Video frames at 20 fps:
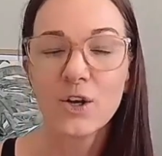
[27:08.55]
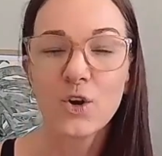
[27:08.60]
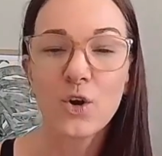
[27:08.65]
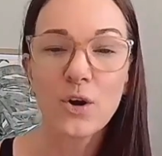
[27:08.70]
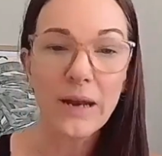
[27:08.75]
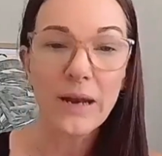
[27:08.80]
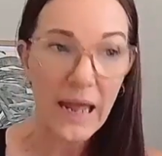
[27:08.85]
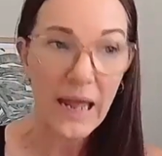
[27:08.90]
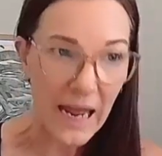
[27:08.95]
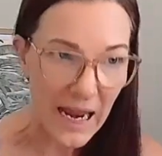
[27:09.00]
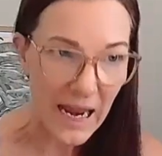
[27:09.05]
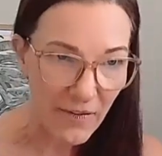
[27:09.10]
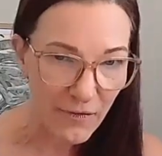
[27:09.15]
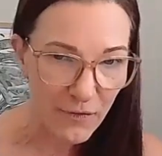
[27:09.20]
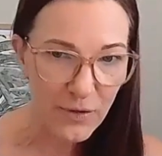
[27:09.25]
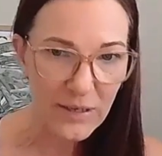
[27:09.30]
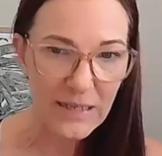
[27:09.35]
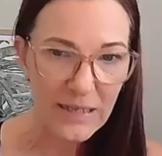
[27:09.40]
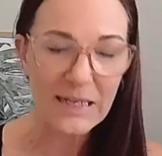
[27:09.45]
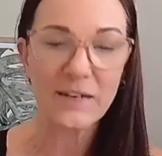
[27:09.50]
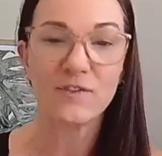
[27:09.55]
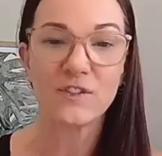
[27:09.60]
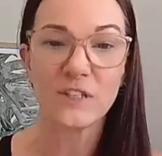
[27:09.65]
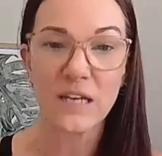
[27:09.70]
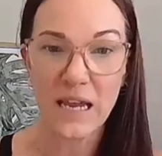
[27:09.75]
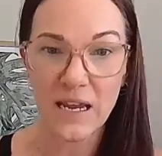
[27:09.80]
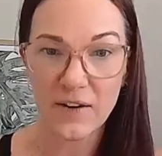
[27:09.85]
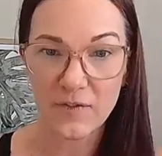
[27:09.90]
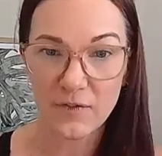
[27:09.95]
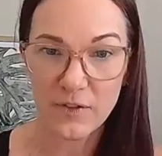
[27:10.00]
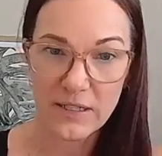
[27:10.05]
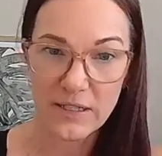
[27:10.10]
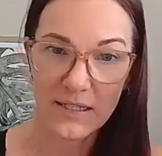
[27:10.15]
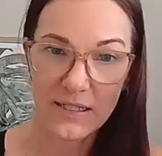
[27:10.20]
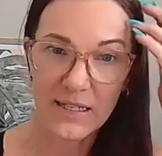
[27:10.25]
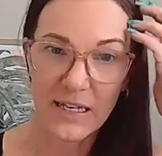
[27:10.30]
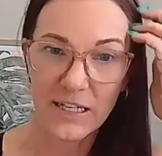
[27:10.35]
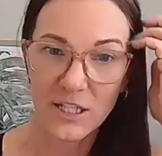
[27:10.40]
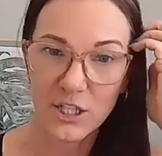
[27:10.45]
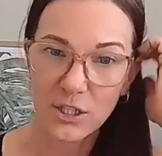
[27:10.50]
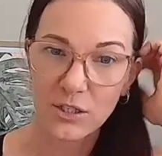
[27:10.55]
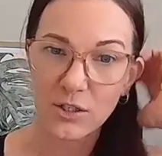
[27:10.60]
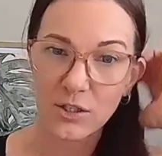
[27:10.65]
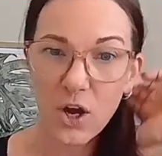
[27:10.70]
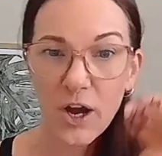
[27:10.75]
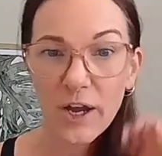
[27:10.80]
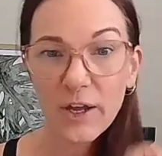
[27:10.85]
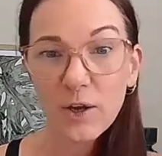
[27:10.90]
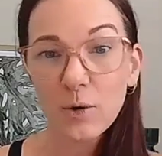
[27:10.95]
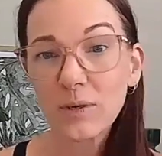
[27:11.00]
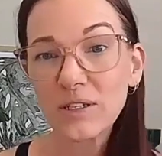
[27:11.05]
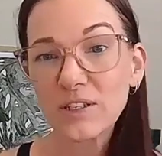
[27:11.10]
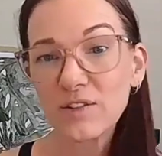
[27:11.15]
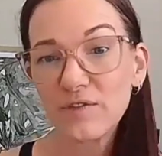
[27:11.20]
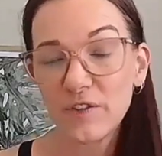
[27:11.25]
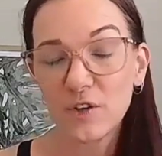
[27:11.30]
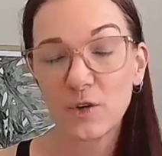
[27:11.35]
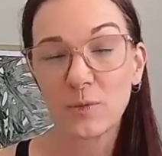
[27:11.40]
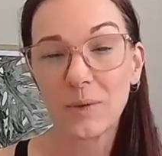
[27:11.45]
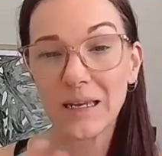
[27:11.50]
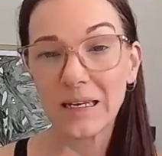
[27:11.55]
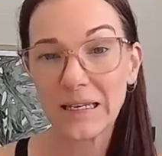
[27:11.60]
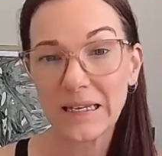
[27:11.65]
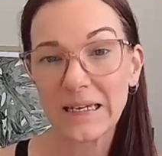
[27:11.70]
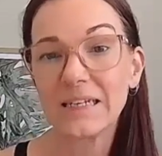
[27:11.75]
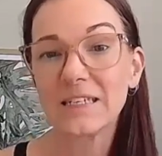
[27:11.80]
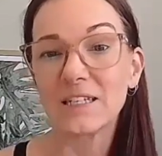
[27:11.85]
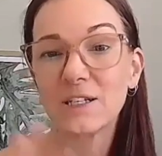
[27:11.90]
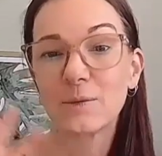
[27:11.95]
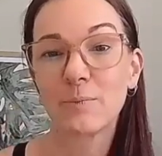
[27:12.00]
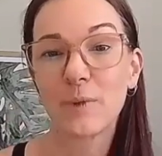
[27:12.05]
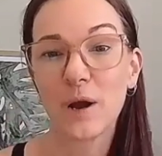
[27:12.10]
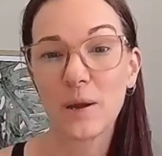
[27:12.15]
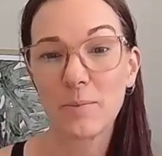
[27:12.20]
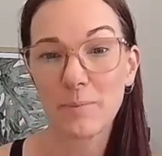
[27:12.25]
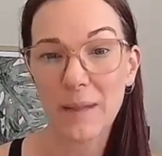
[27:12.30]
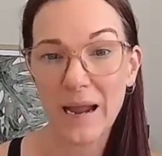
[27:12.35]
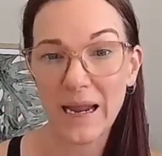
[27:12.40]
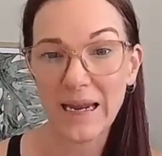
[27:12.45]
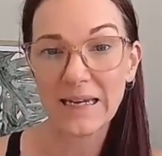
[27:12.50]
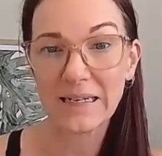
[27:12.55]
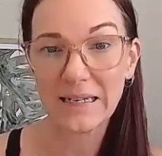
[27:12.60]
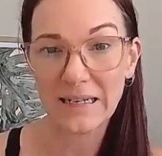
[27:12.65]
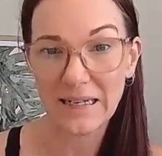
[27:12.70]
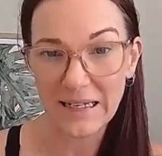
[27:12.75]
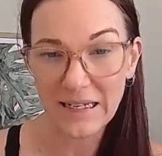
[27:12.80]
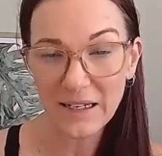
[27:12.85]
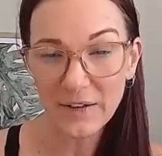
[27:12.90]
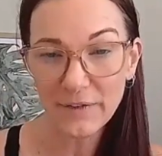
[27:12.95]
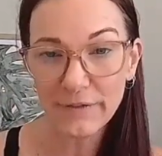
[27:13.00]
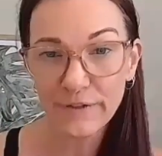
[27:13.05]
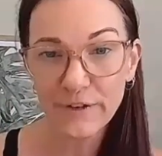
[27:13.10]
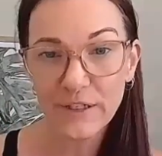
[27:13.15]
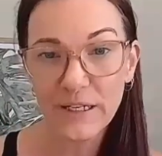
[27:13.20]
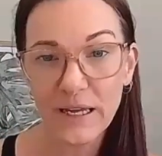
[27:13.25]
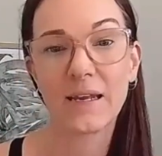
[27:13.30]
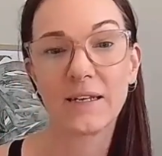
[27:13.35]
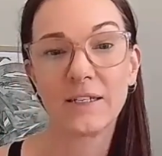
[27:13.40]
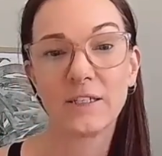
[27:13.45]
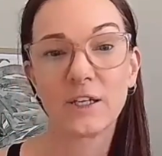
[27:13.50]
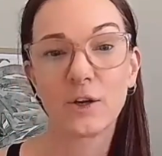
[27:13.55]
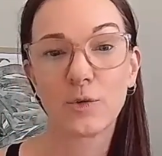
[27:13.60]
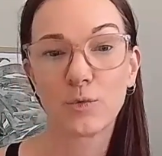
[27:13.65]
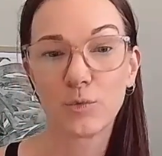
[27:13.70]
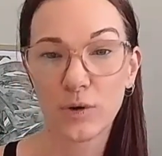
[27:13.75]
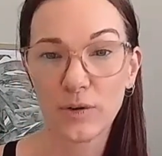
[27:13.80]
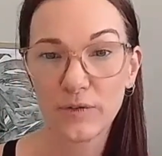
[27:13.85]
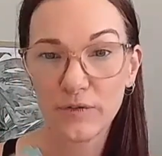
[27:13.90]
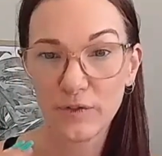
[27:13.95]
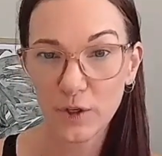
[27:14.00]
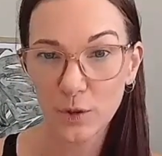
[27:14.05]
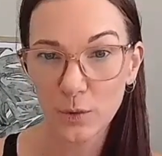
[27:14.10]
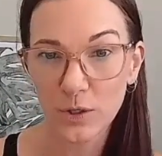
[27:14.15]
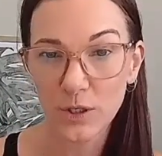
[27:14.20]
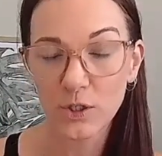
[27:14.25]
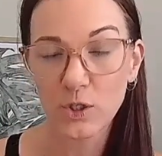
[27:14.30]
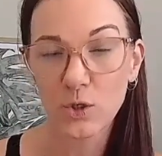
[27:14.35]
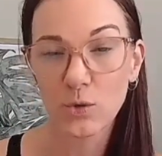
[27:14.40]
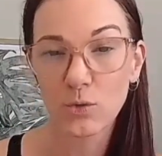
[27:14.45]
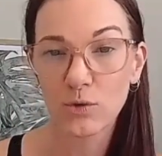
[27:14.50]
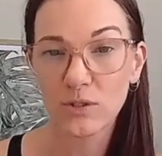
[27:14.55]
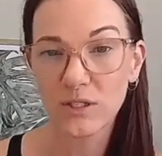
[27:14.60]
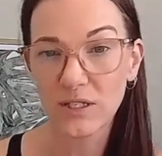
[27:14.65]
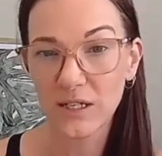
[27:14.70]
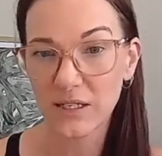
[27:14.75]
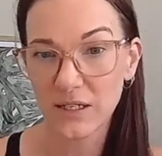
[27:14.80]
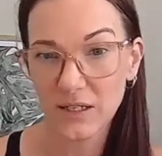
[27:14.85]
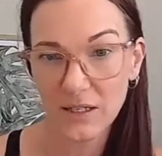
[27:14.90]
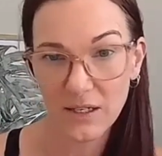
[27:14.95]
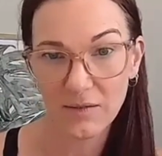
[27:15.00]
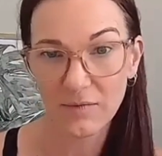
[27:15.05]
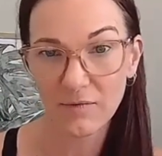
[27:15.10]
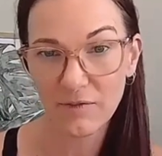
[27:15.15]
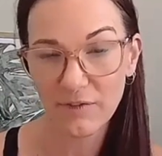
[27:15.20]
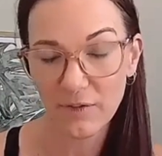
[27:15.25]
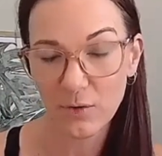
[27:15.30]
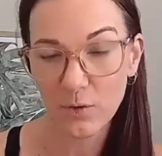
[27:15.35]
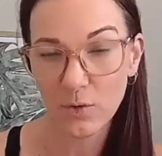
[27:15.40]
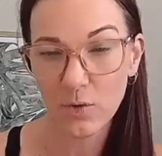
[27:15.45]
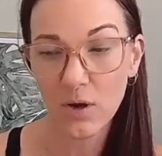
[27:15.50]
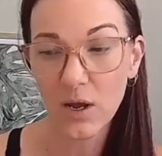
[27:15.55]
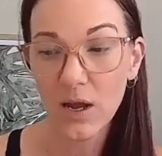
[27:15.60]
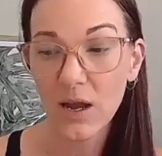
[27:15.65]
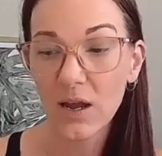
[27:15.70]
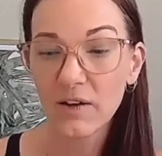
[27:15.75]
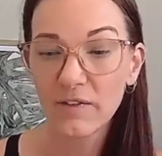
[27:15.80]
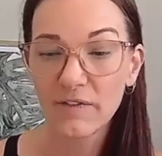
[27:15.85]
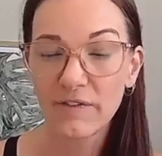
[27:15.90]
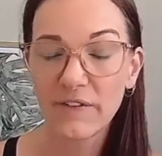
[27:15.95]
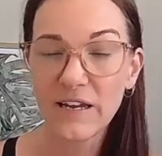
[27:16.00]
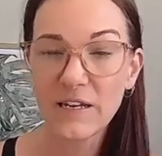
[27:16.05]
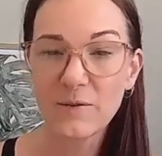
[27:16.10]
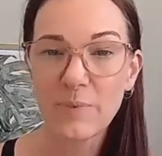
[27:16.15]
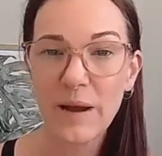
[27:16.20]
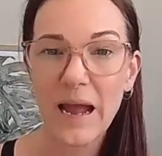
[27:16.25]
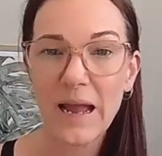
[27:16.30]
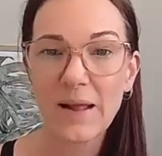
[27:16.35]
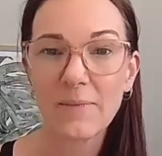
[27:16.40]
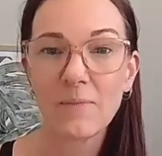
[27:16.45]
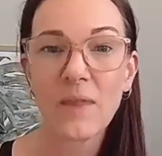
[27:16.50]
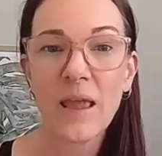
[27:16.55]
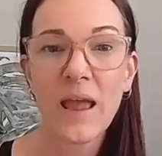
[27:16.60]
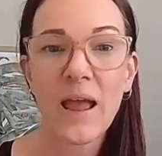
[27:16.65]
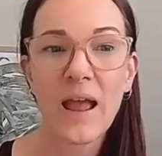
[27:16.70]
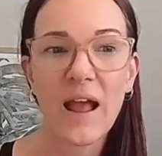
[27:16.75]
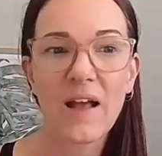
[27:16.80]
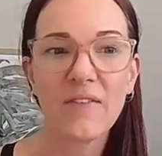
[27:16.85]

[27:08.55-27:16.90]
Not every lift, every session. I always film at least my main lift and review it or send it in for feedback.